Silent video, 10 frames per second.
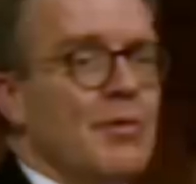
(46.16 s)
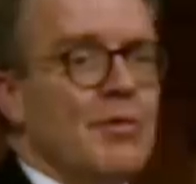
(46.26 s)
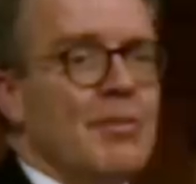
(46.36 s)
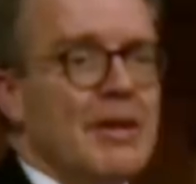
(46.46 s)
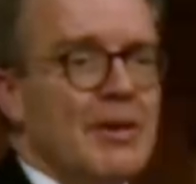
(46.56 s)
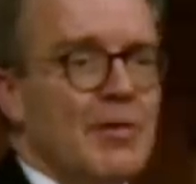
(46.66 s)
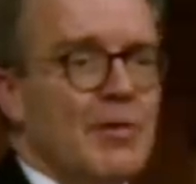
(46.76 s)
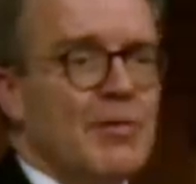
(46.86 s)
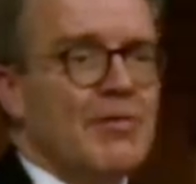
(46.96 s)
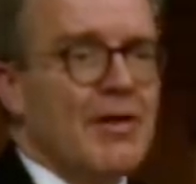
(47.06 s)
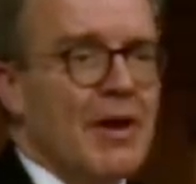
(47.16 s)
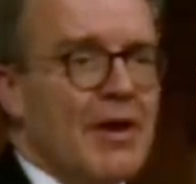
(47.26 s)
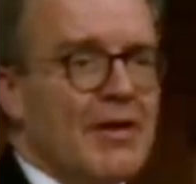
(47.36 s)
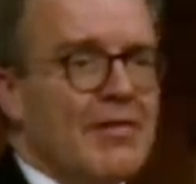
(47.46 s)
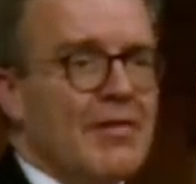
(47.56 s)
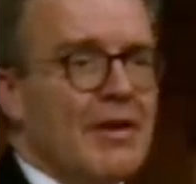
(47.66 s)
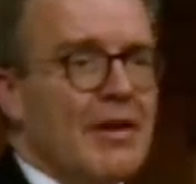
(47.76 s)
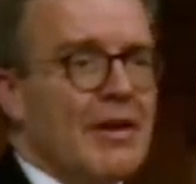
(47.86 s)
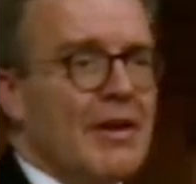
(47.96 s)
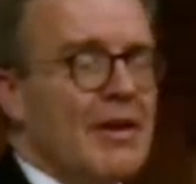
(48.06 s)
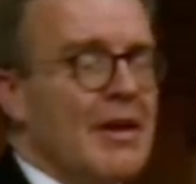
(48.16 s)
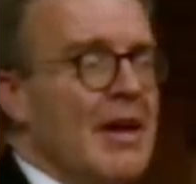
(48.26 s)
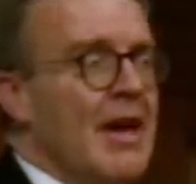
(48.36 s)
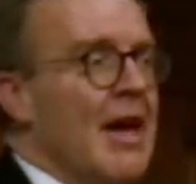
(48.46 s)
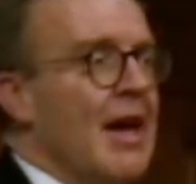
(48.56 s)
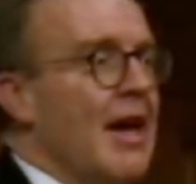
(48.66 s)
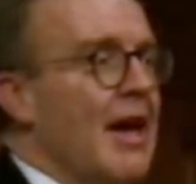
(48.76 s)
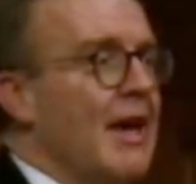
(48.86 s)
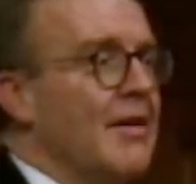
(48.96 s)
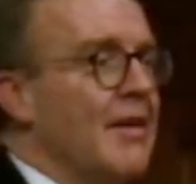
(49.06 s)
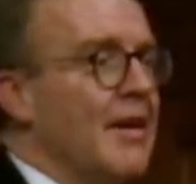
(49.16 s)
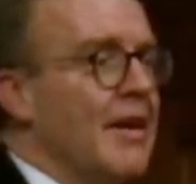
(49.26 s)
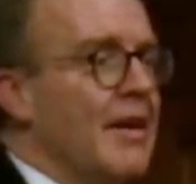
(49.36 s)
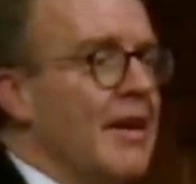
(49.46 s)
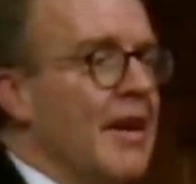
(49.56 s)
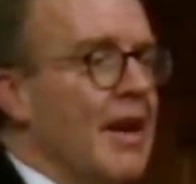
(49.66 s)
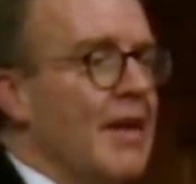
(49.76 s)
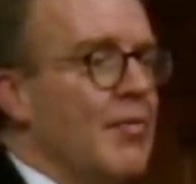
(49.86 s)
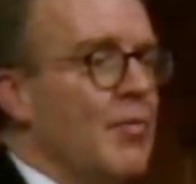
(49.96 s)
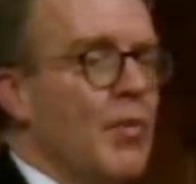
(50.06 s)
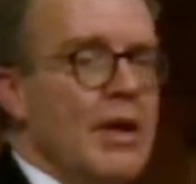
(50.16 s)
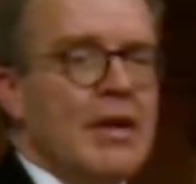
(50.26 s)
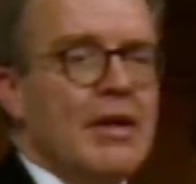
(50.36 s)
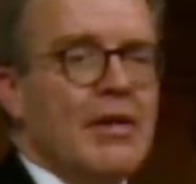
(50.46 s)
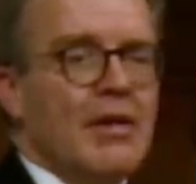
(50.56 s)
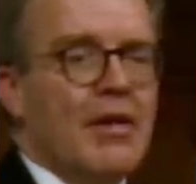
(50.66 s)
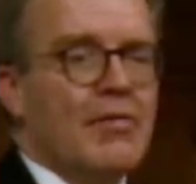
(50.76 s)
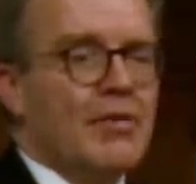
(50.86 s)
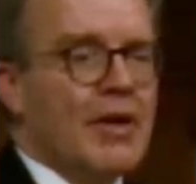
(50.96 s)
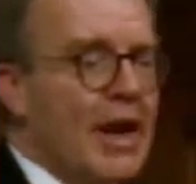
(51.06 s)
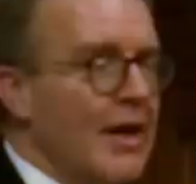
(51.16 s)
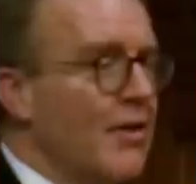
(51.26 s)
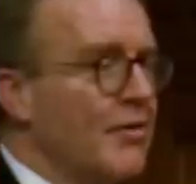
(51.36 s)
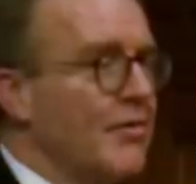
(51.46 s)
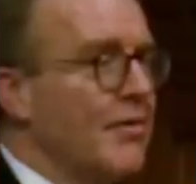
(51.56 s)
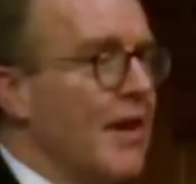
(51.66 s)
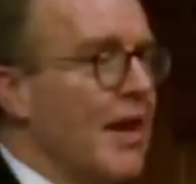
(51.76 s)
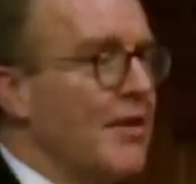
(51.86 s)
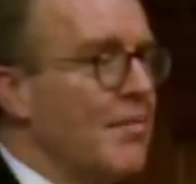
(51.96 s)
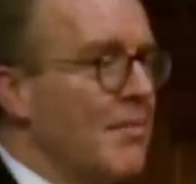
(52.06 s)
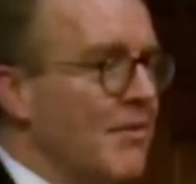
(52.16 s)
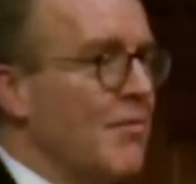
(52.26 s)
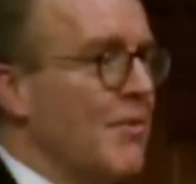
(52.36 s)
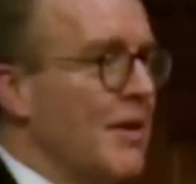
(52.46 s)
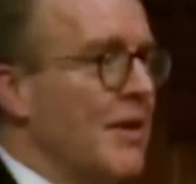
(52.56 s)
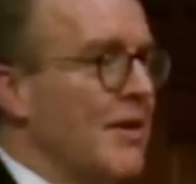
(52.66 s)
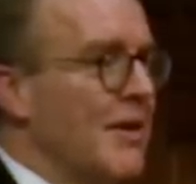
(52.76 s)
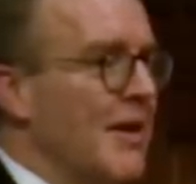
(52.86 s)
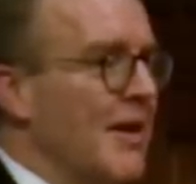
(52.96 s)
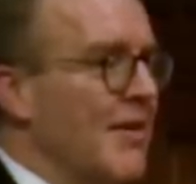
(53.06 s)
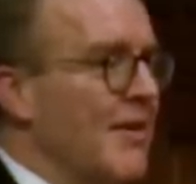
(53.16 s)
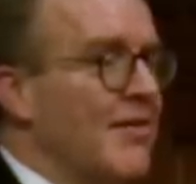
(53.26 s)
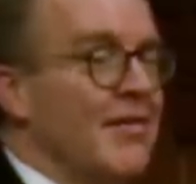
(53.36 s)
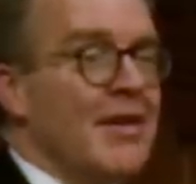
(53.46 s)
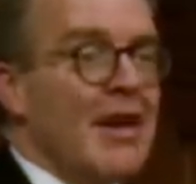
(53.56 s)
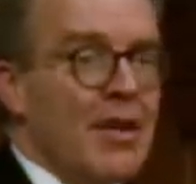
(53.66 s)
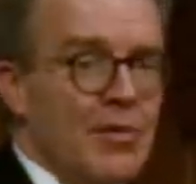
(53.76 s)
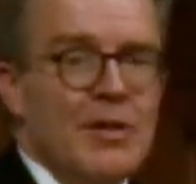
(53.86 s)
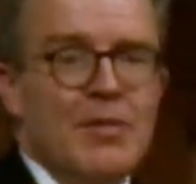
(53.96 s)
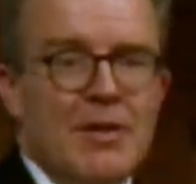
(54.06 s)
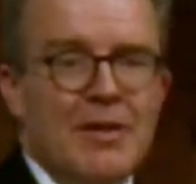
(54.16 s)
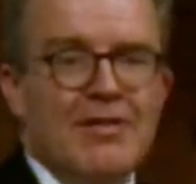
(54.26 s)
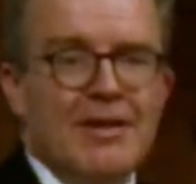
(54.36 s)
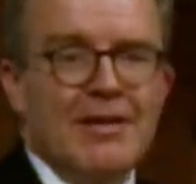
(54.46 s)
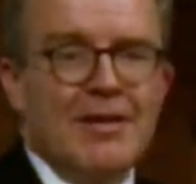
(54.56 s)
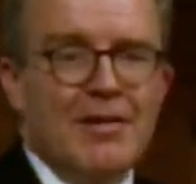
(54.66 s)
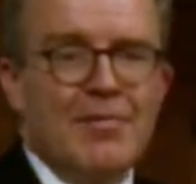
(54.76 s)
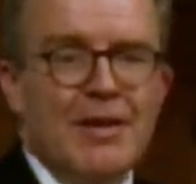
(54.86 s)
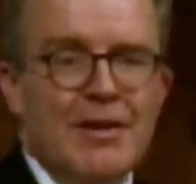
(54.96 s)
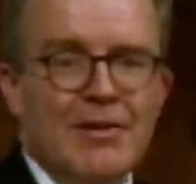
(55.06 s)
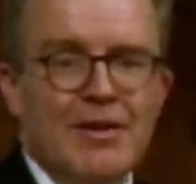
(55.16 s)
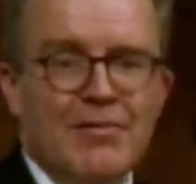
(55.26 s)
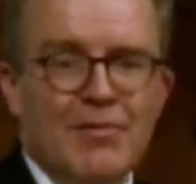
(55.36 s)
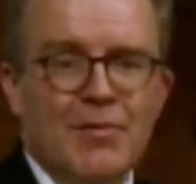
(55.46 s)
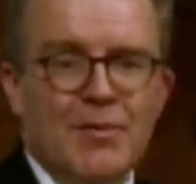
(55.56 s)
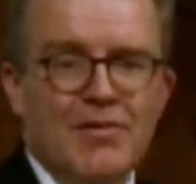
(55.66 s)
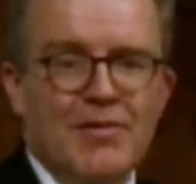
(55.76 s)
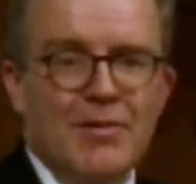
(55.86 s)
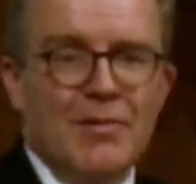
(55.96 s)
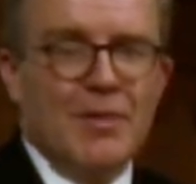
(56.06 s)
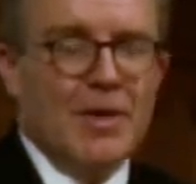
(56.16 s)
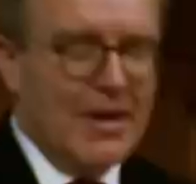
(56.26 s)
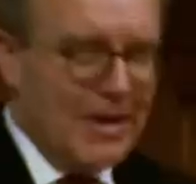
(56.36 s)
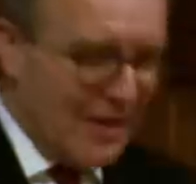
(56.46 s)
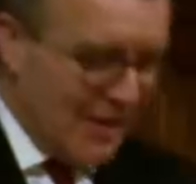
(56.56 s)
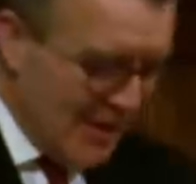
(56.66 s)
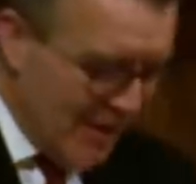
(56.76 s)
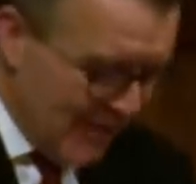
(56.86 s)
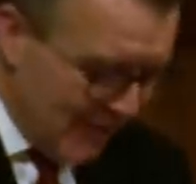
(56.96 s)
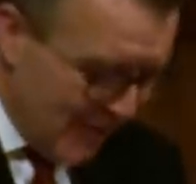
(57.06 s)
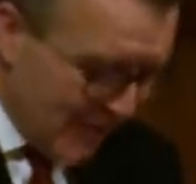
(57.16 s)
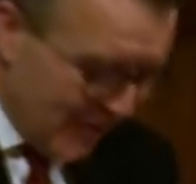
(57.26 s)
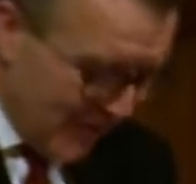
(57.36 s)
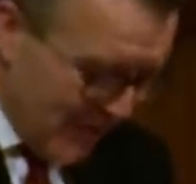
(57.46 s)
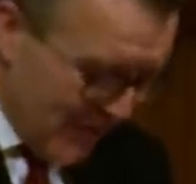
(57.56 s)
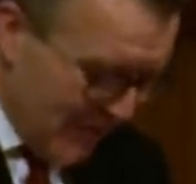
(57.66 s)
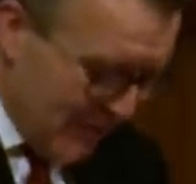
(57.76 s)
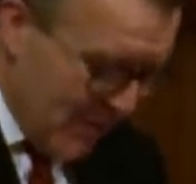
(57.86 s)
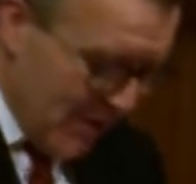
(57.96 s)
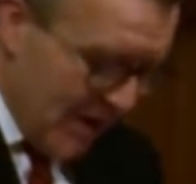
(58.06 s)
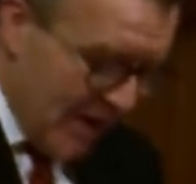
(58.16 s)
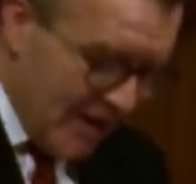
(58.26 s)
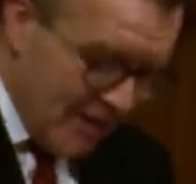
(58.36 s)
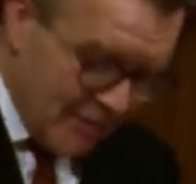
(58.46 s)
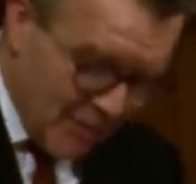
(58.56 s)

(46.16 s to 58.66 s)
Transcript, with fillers: all, meet you all tonight. Uh, and in a week of chaos and misery, this is the only meeting that I've been looking forward to uh, thus far this week. And it is